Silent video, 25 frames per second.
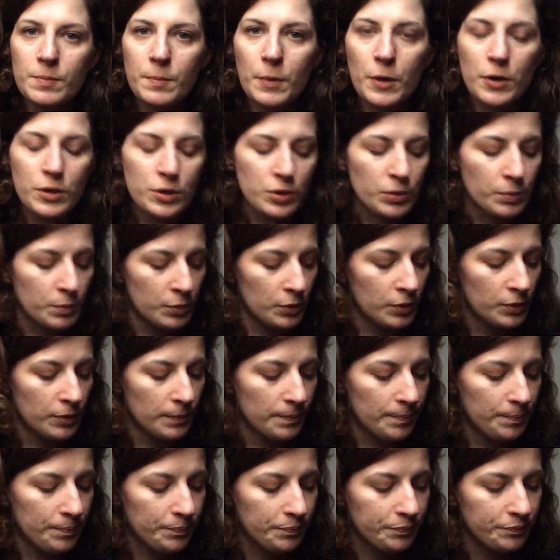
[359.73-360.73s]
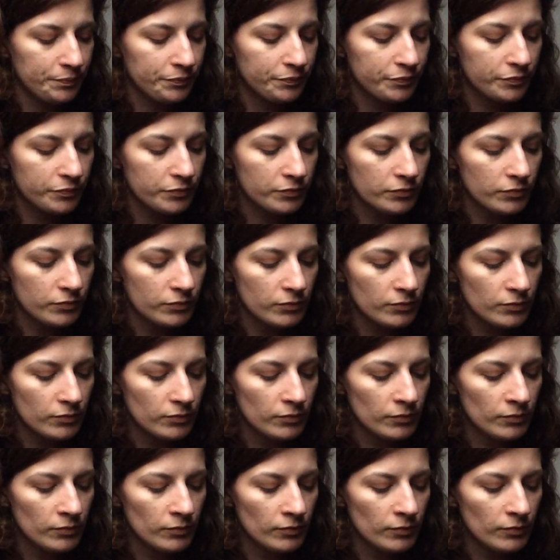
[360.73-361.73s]
possible.
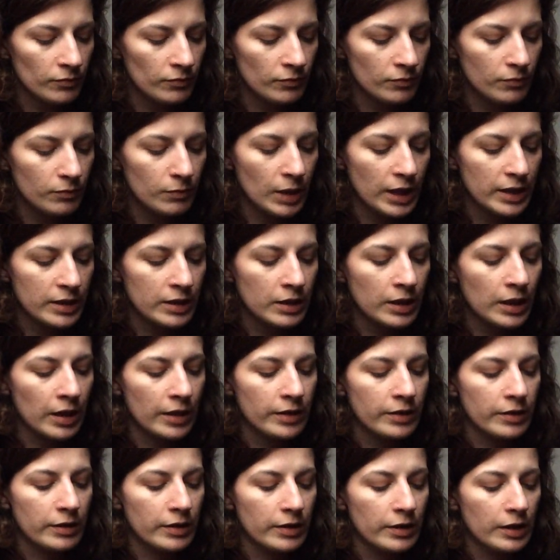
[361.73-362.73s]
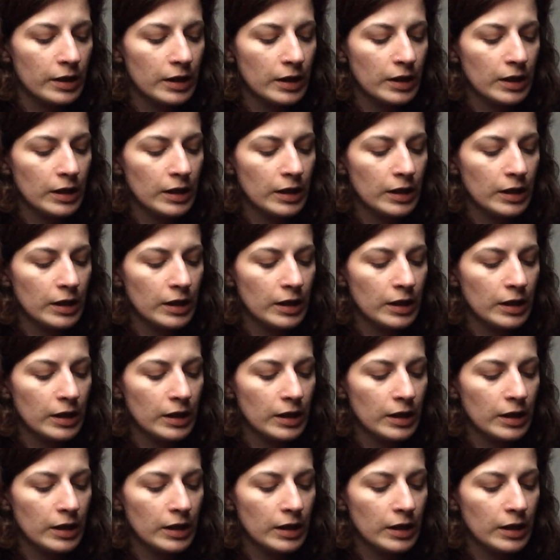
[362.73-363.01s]
But the other,